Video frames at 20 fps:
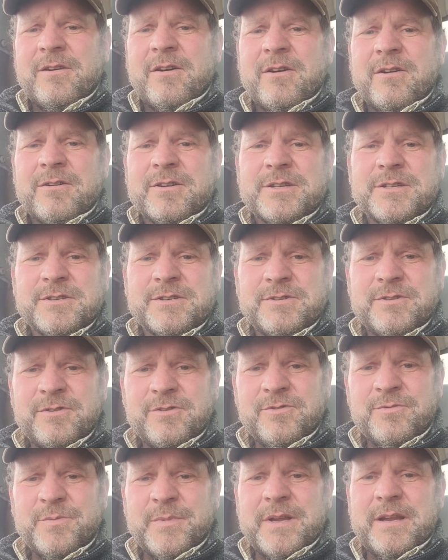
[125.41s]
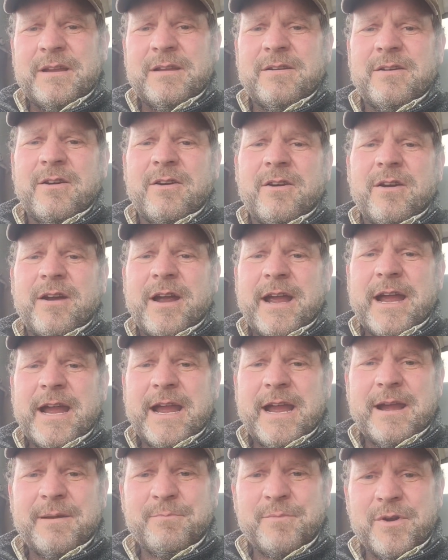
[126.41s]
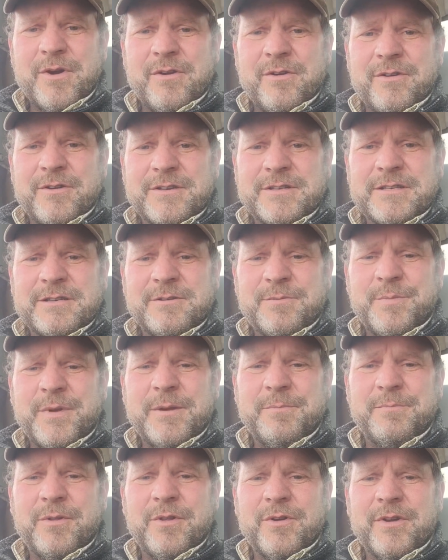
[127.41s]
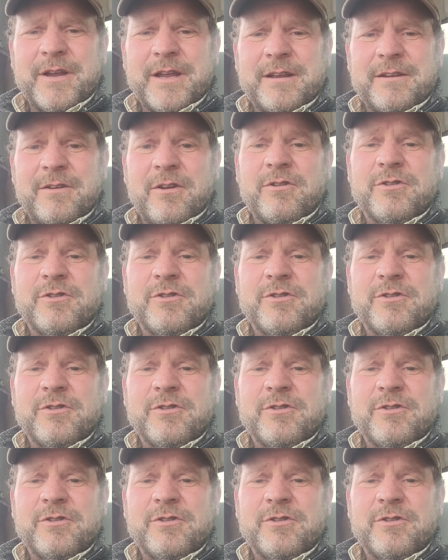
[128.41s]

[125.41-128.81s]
our stew meat, our hamburgers that the people are getting,